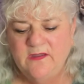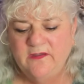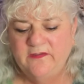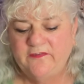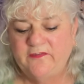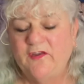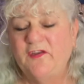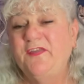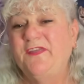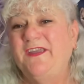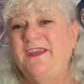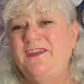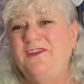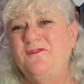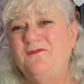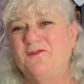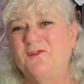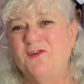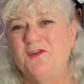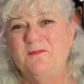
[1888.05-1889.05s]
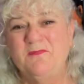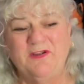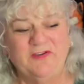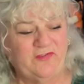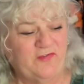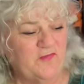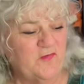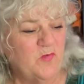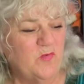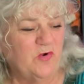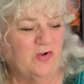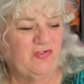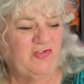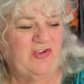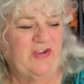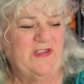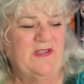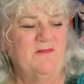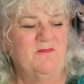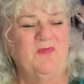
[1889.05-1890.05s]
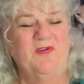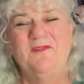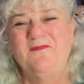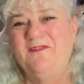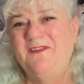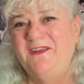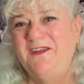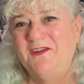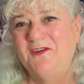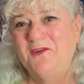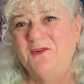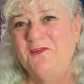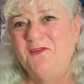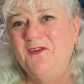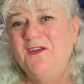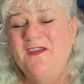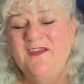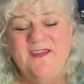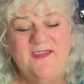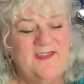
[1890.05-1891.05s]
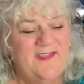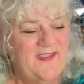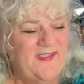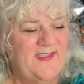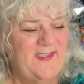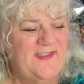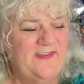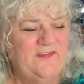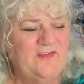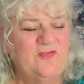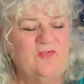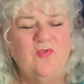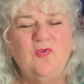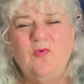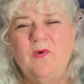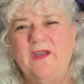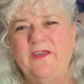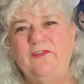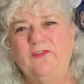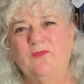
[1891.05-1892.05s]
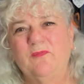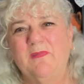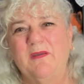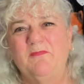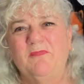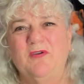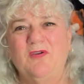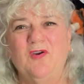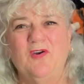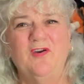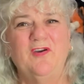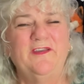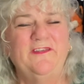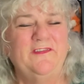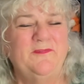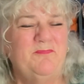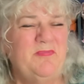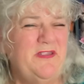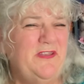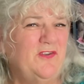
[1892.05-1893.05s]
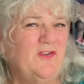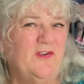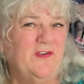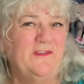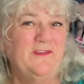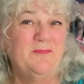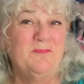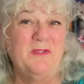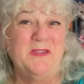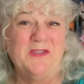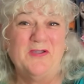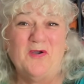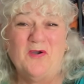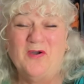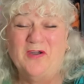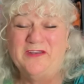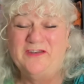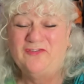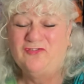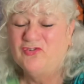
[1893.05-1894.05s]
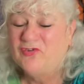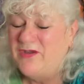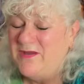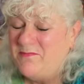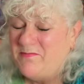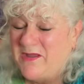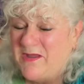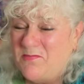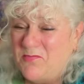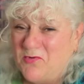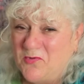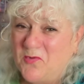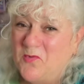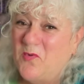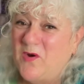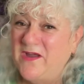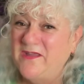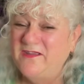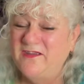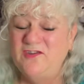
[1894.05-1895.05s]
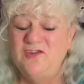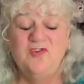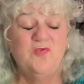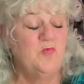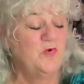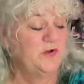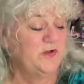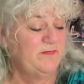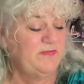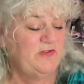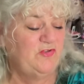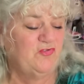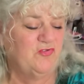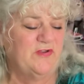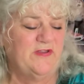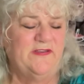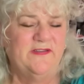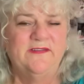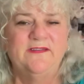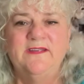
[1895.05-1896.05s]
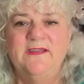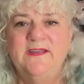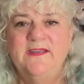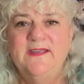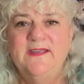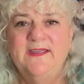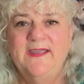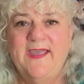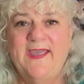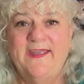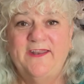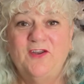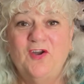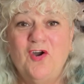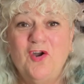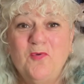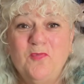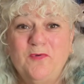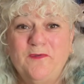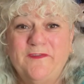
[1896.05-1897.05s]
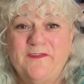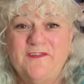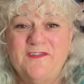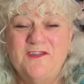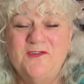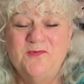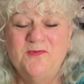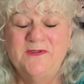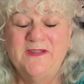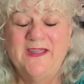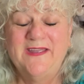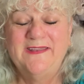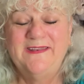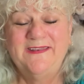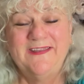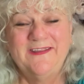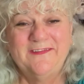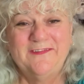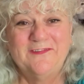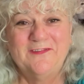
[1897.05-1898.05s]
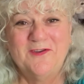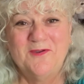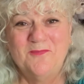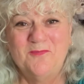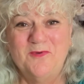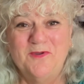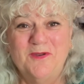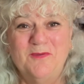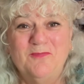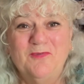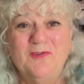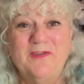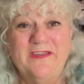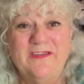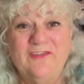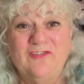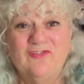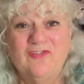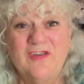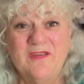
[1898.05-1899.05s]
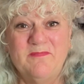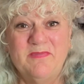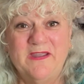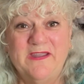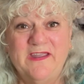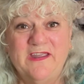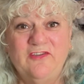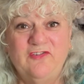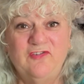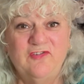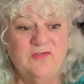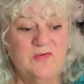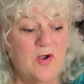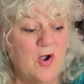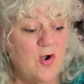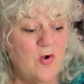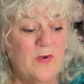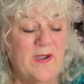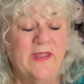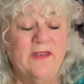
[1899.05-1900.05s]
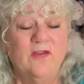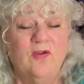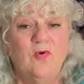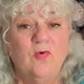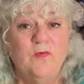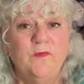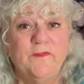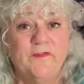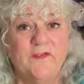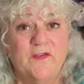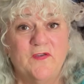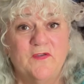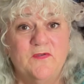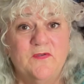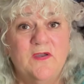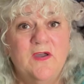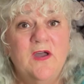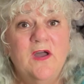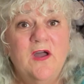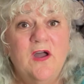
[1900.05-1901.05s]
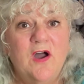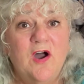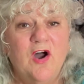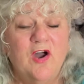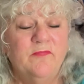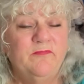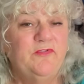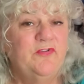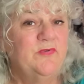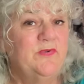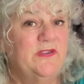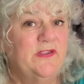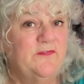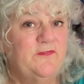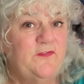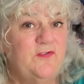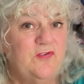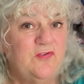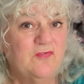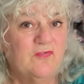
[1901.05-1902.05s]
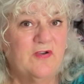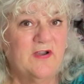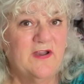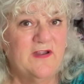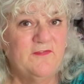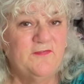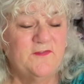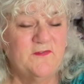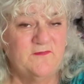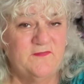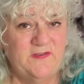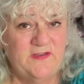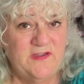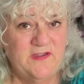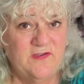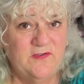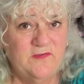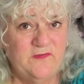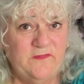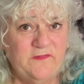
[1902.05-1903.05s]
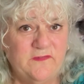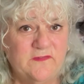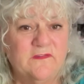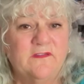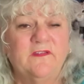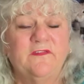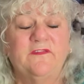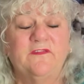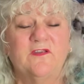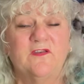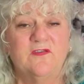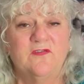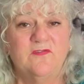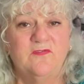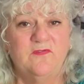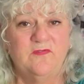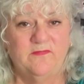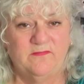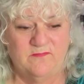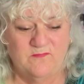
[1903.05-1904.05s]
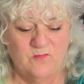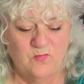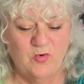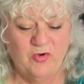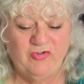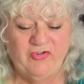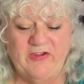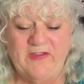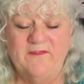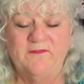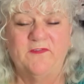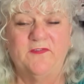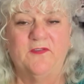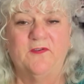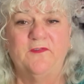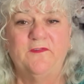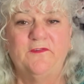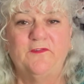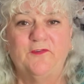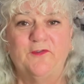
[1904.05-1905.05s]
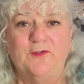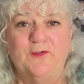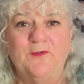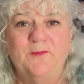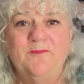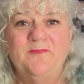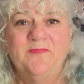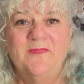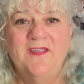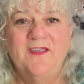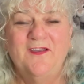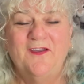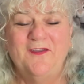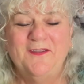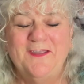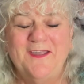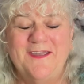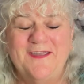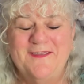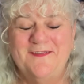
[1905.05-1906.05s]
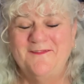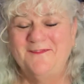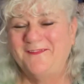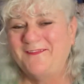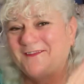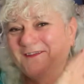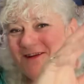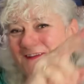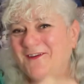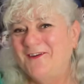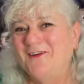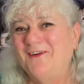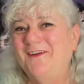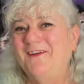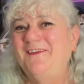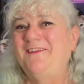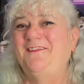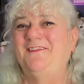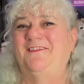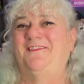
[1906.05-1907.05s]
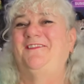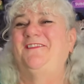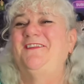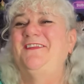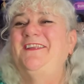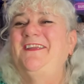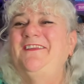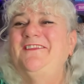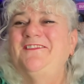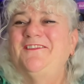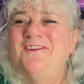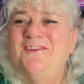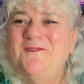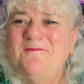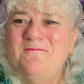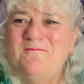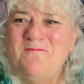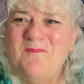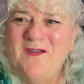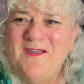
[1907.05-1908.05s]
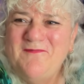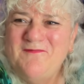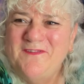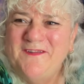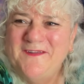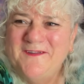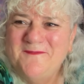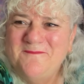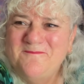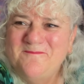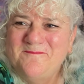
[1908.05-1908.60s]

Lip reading: So thank you very much for watching my video. And always remember, guys, be nice, be kind, treat people the way that you want to be treated. And I will see you again next time when I'm looking straight back at you. Oh, and also I'm doing a few craft videos, so watch out for those too. Okay, see you guys. See you next time. Bye for now.